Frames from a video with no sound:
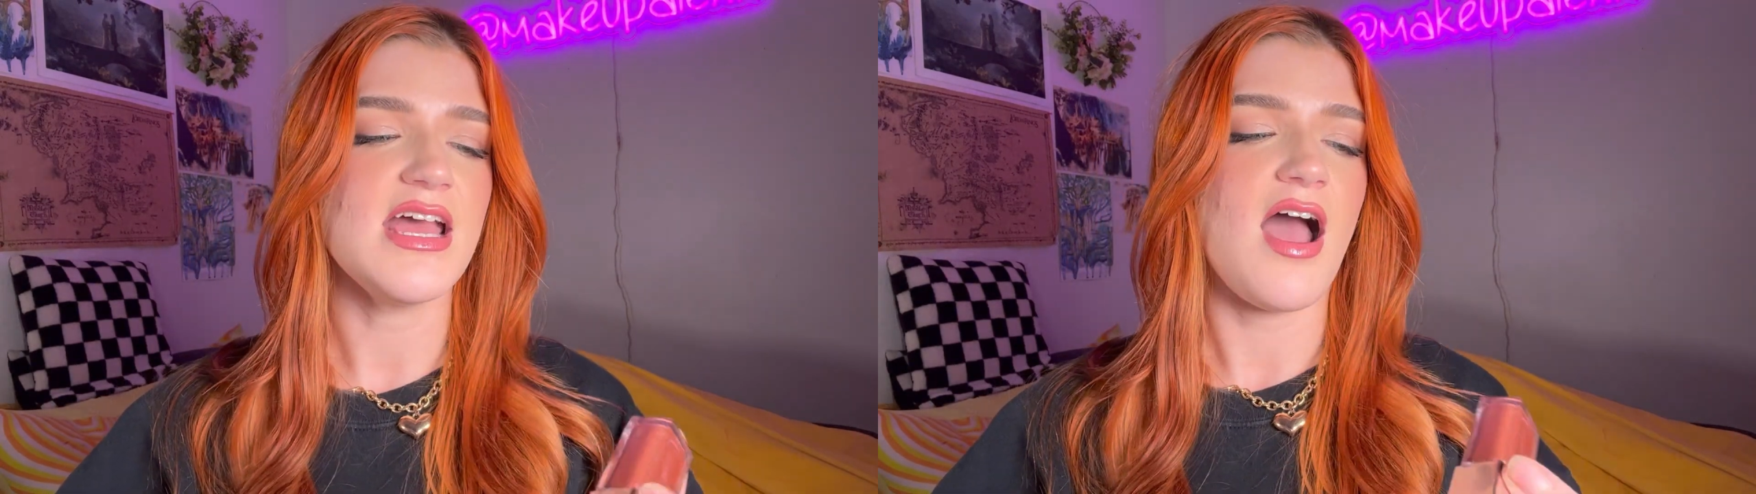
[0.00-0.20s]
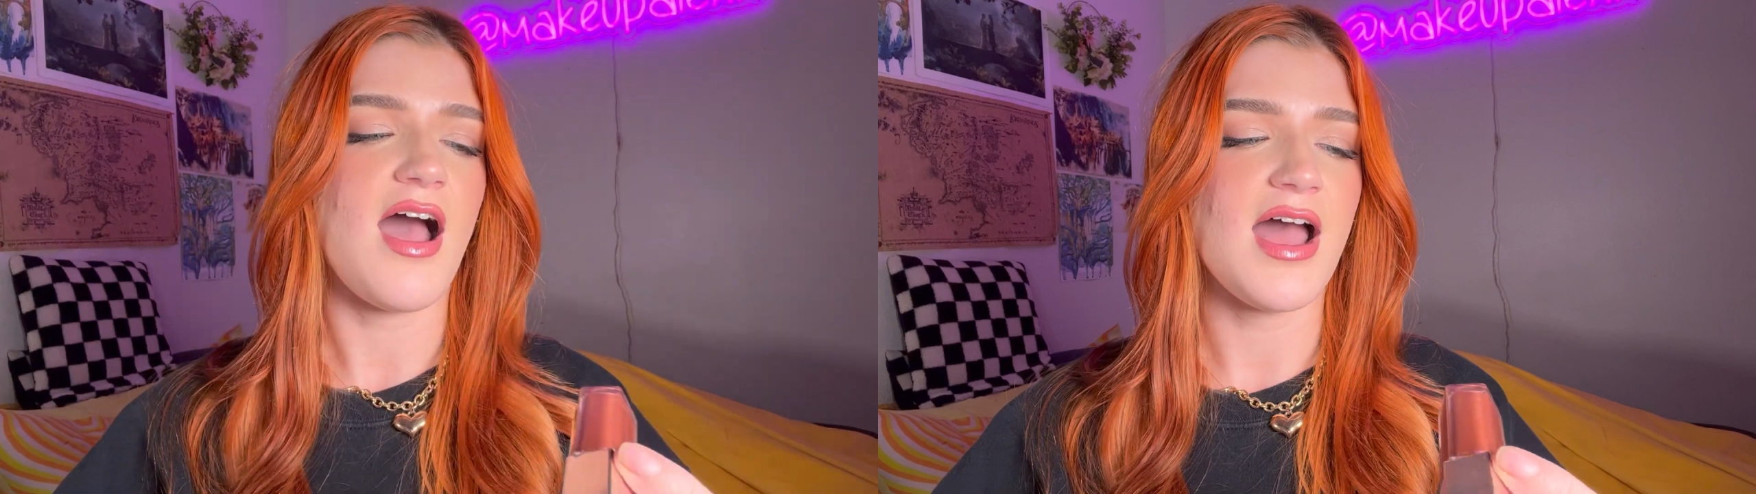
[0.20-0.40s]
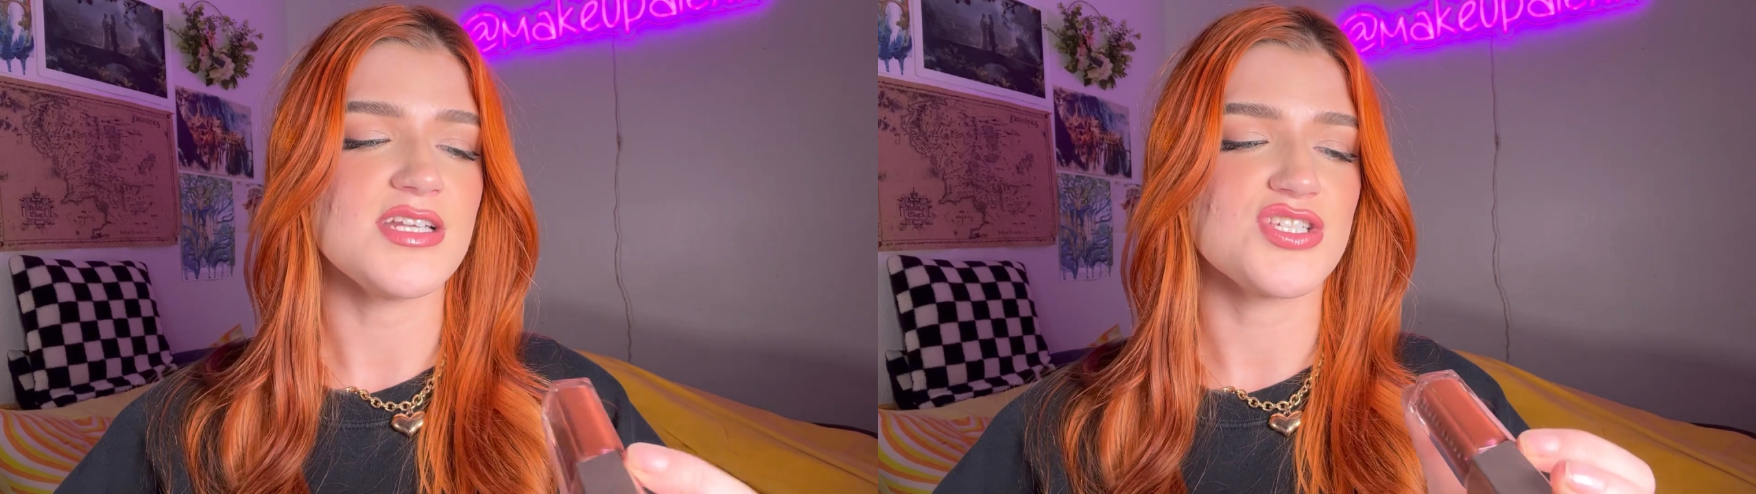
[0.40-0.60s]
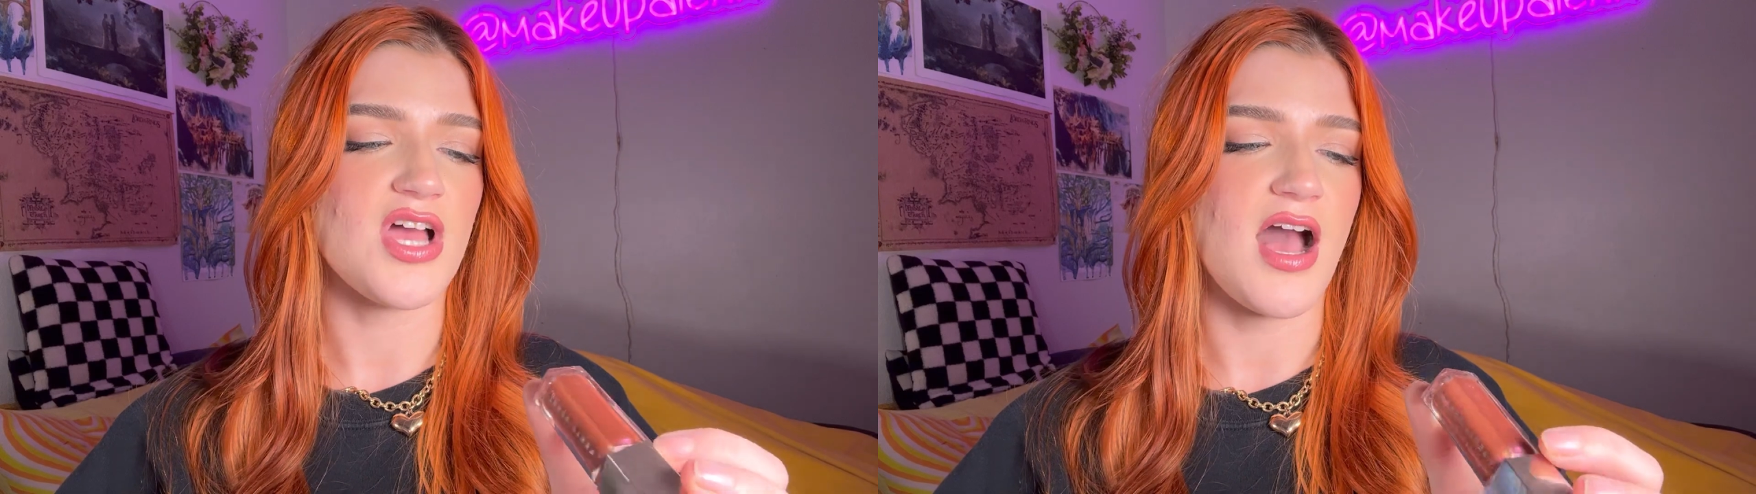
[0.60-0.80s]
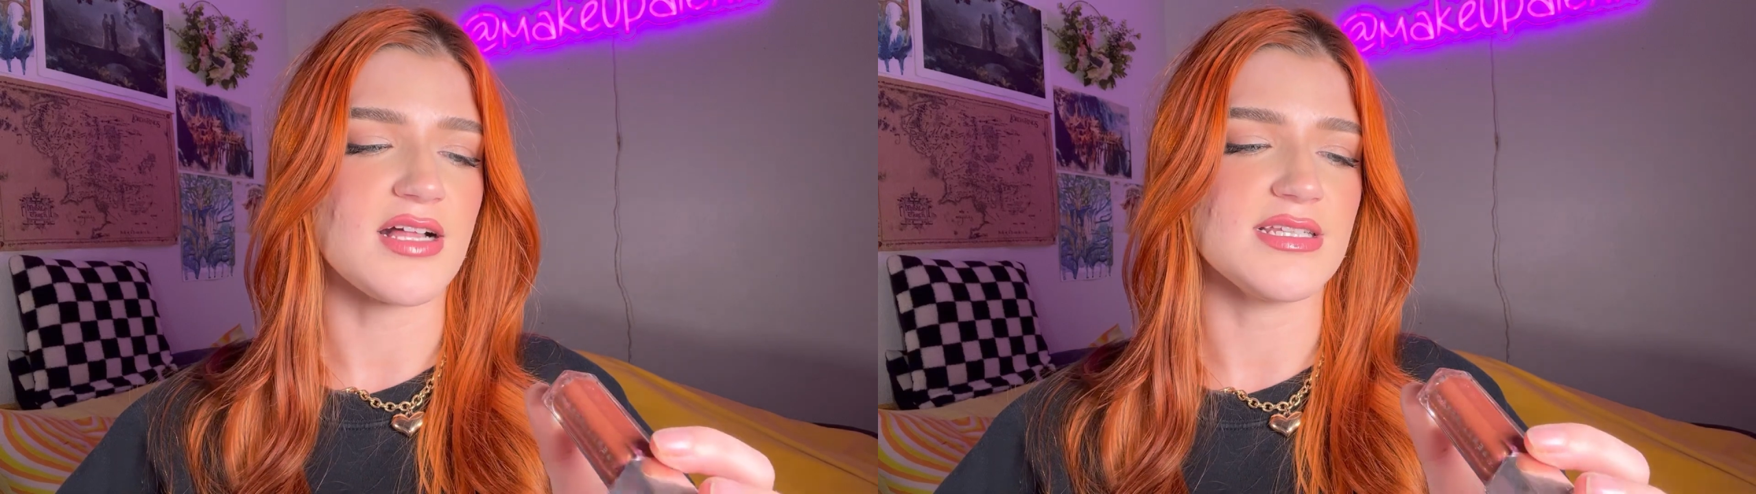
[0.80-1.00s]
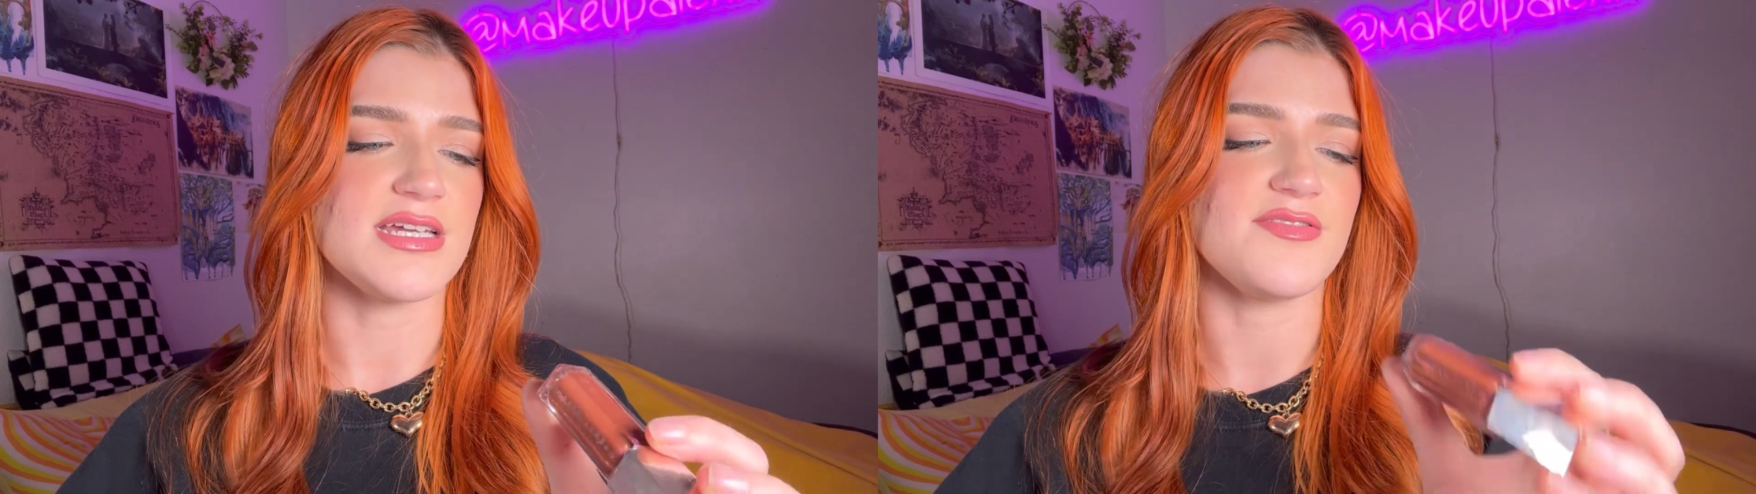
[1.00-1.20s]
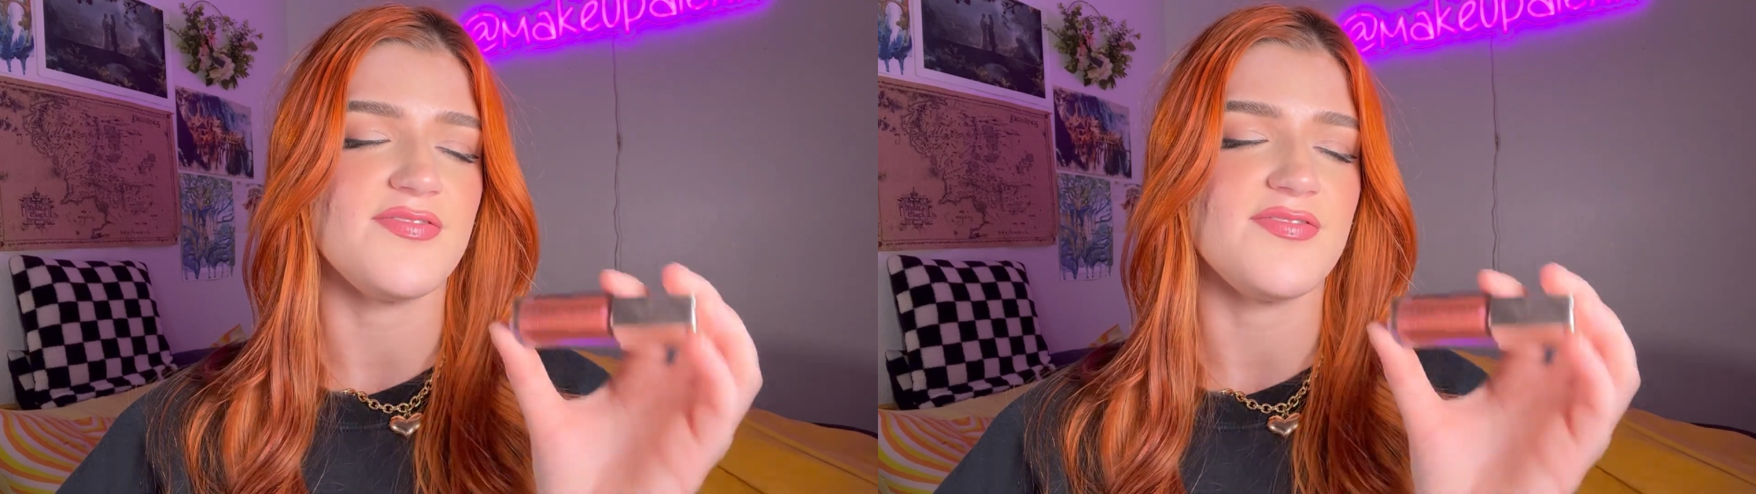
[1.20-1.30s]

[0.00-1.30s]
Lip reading: Hot Chocolate